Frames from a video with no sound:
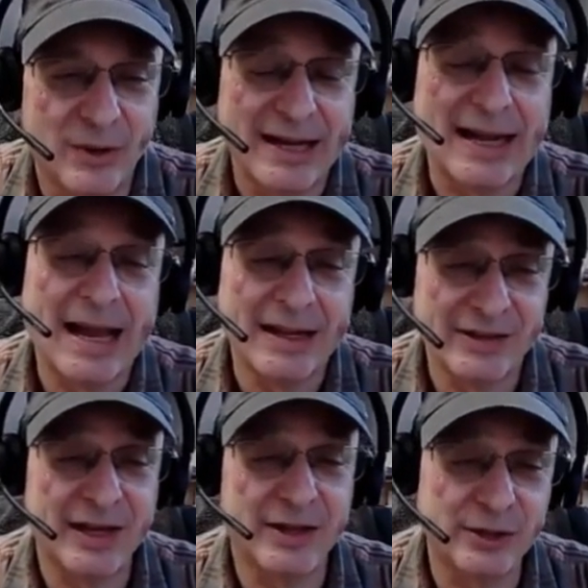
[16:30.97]
What I can
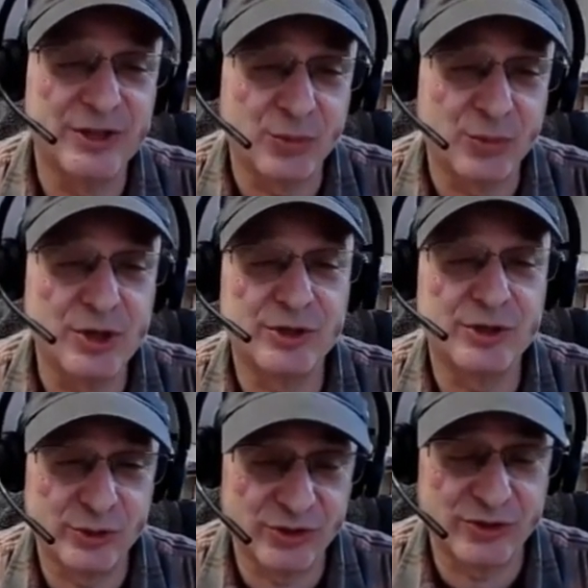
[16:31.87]
tell you is when your
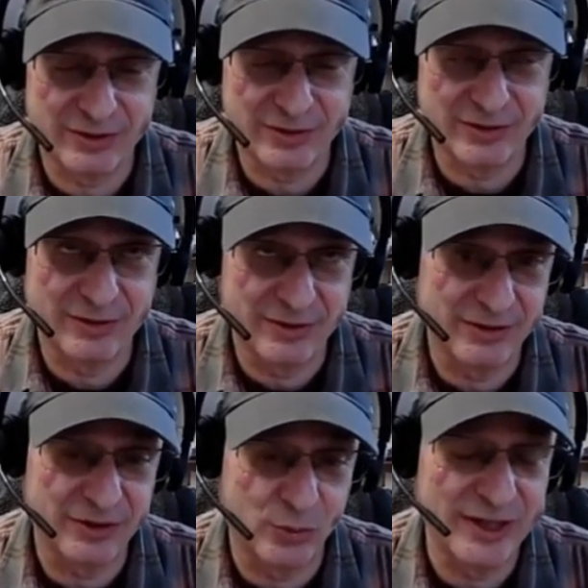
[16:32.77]

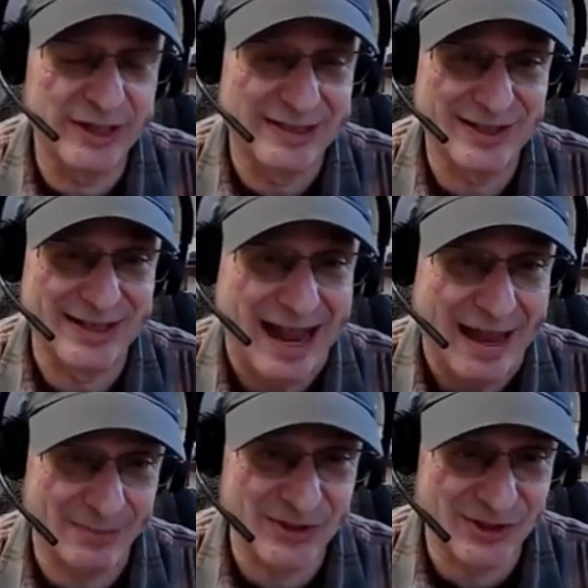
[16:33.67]
twig
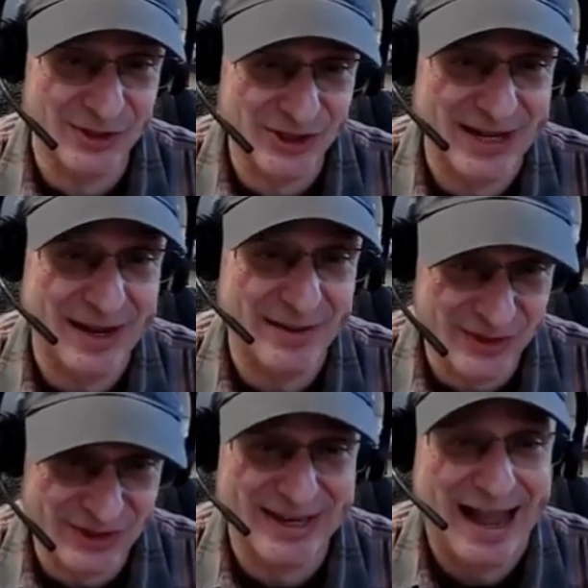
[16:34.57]
snaps, your
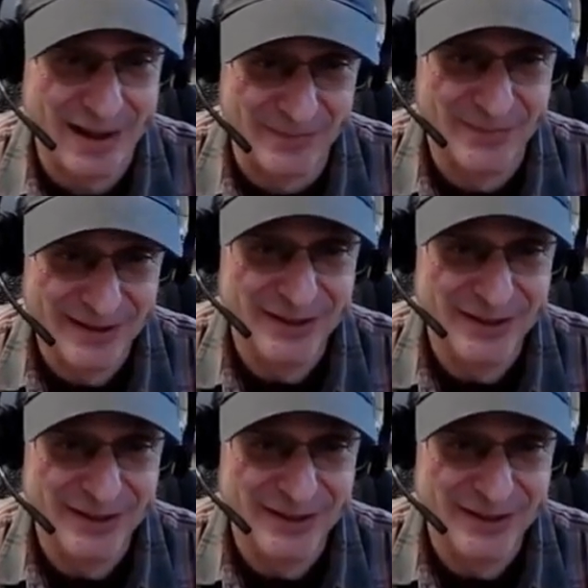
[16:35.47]
stems snap,